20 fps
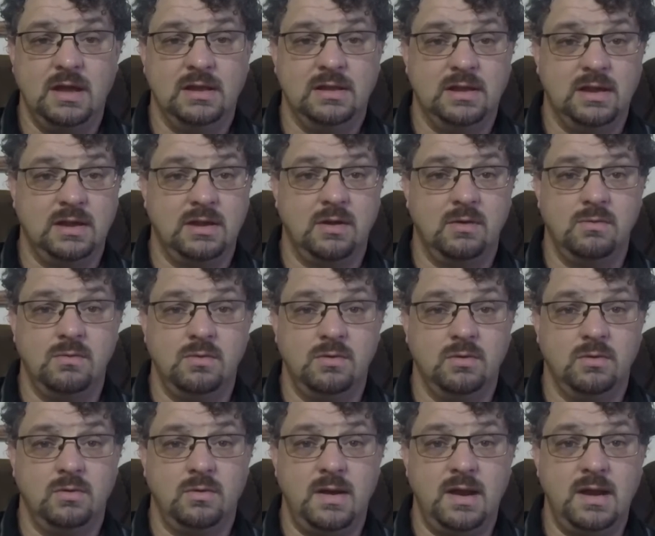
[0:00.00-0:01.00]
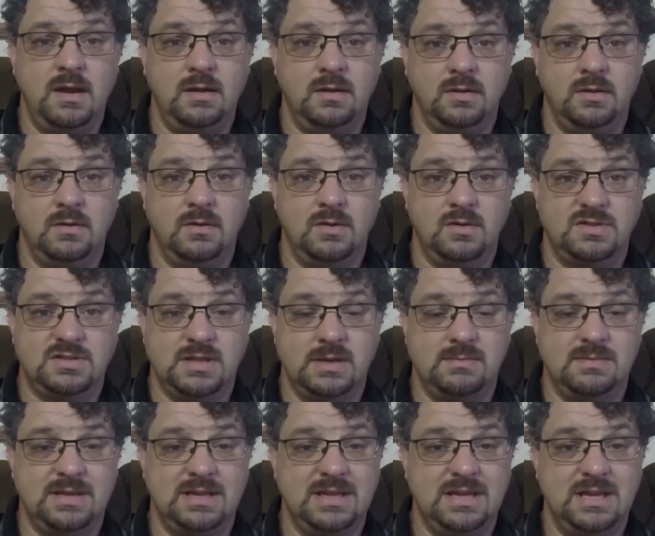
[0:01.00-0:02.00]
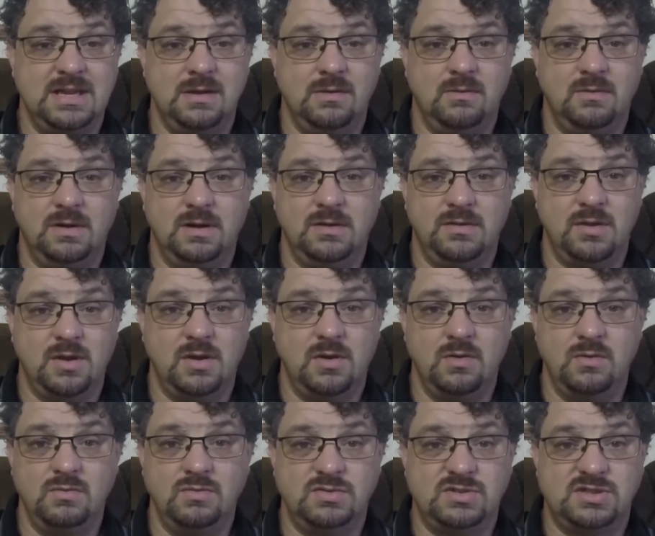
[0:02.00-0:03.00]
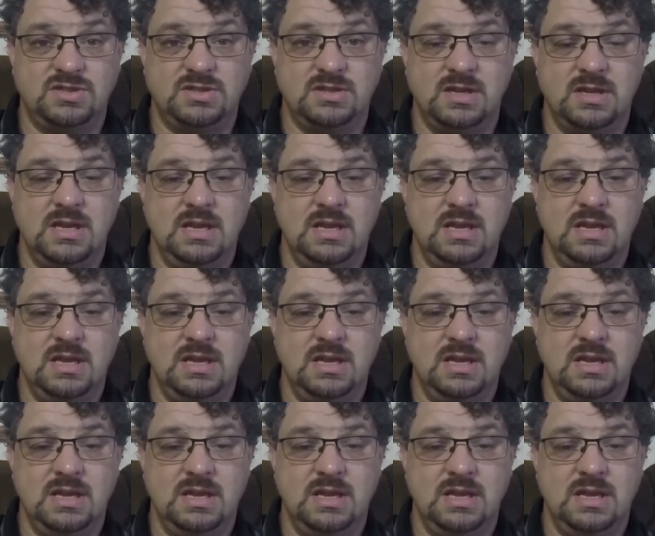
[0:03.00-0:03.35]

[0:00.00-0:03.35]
like a Ruger Wrangler or something and get one of those